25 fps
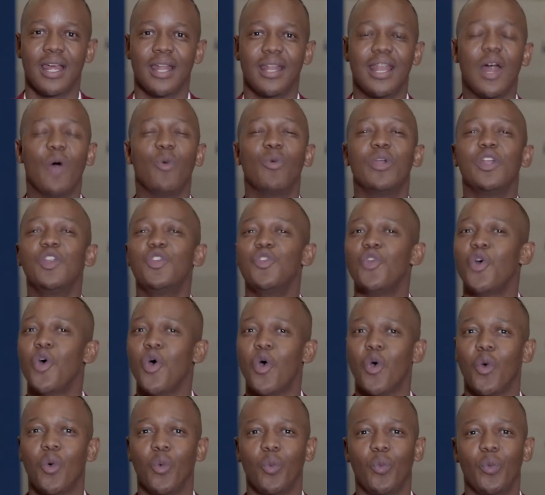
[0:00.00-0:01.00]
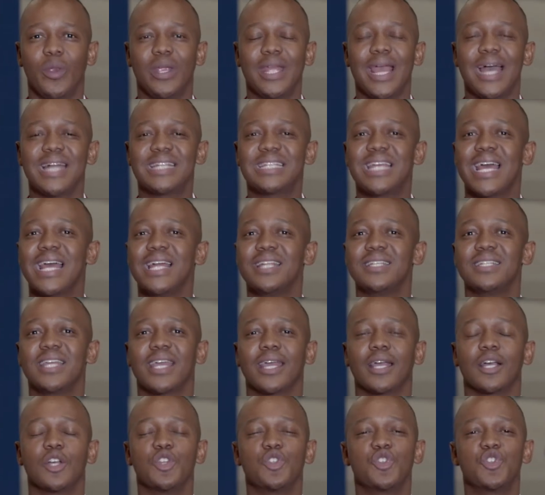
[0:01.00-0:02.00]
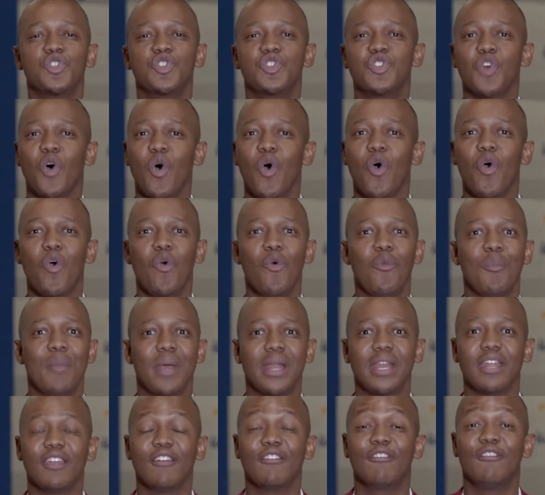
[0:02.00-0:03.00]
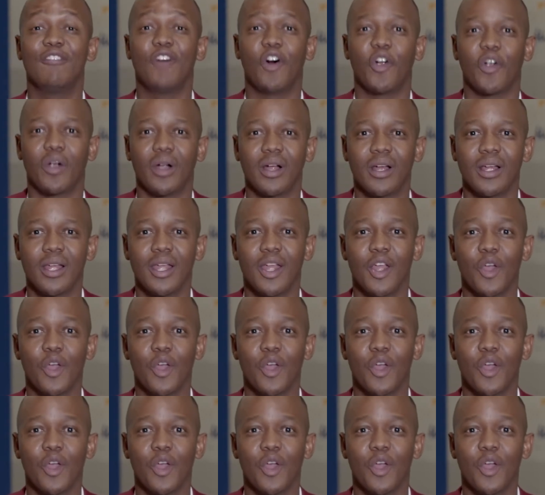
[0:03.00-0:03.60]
Now we know we are attending so many fora,